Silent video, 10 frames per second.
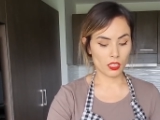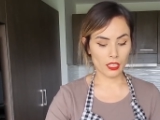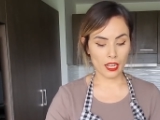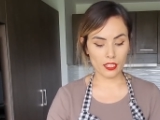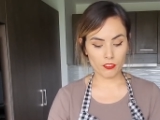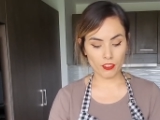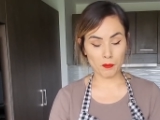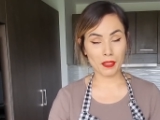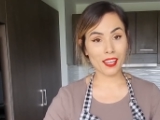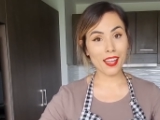kind of far,
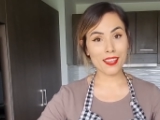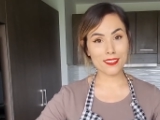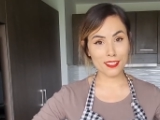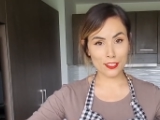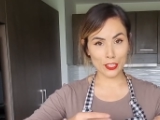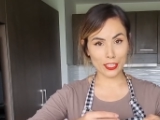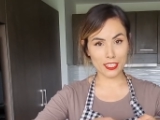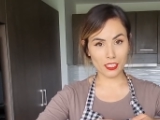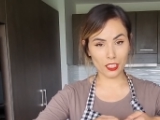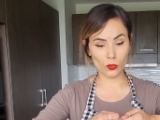because these
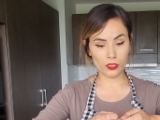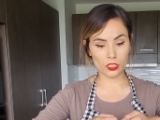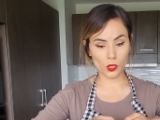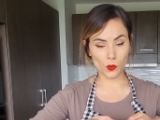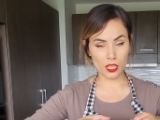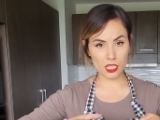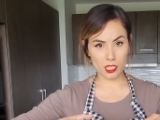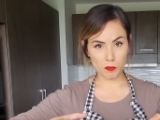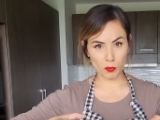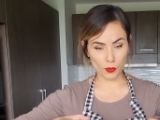cookies are going to
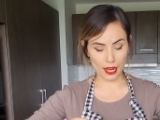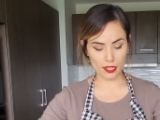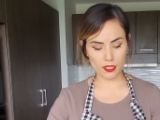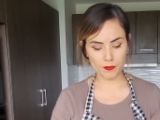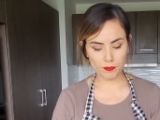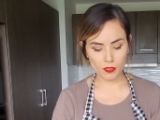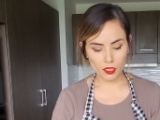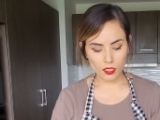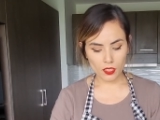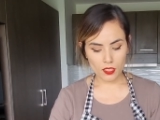spread.
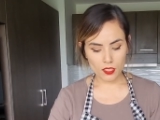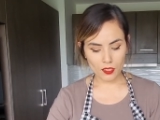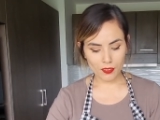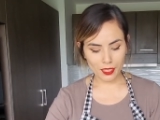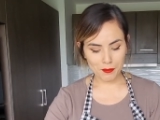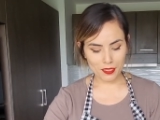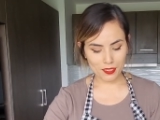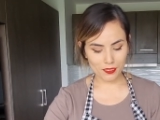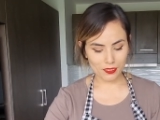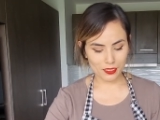So I'm
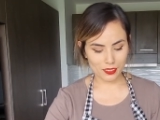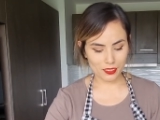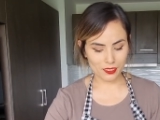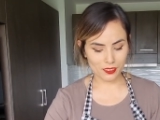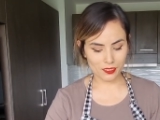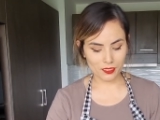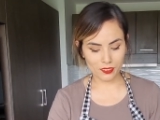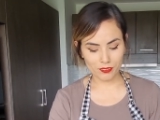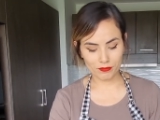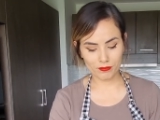just going
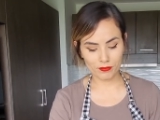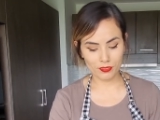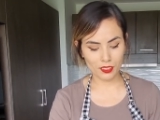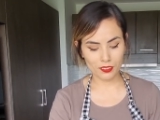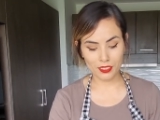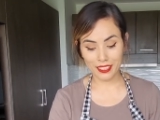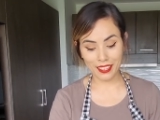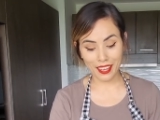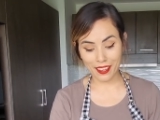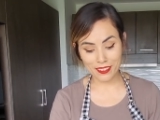to
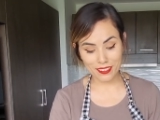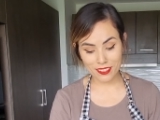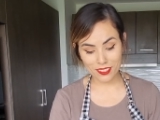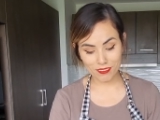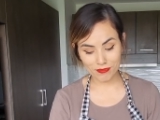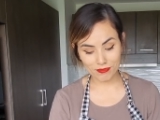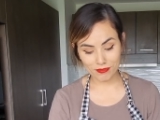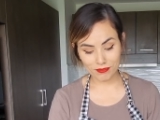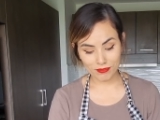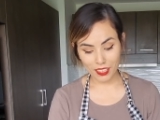guess.
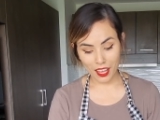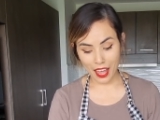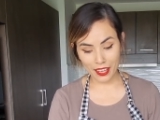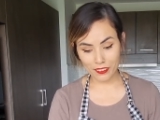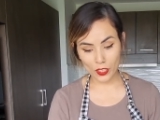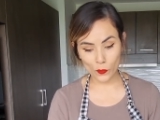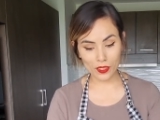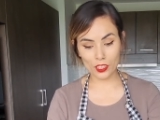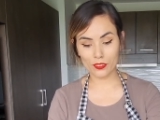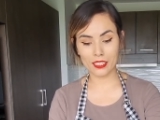I don't know
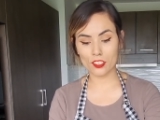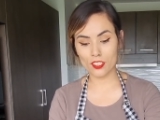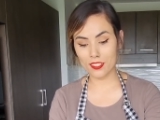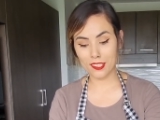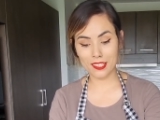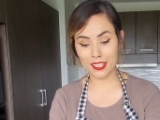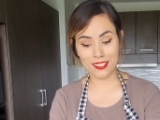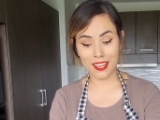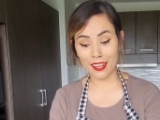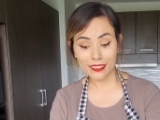what 3 inches is
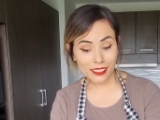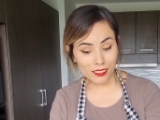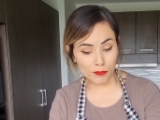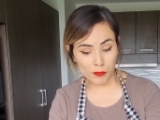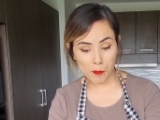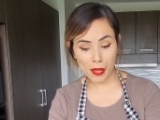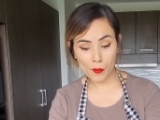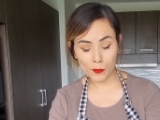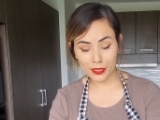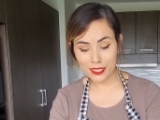exactly,
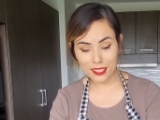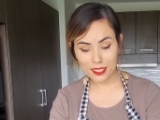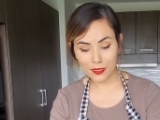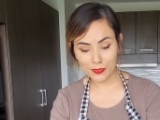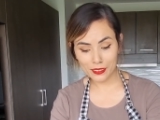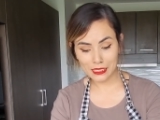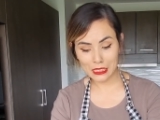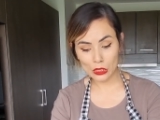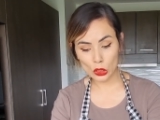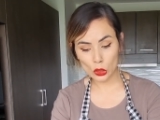but we're just going
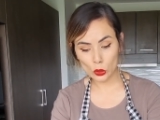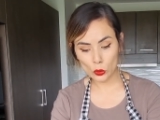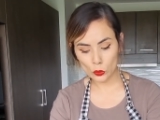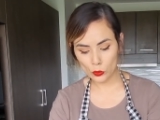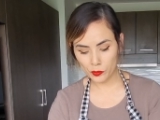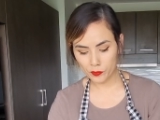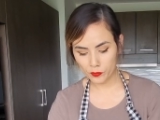to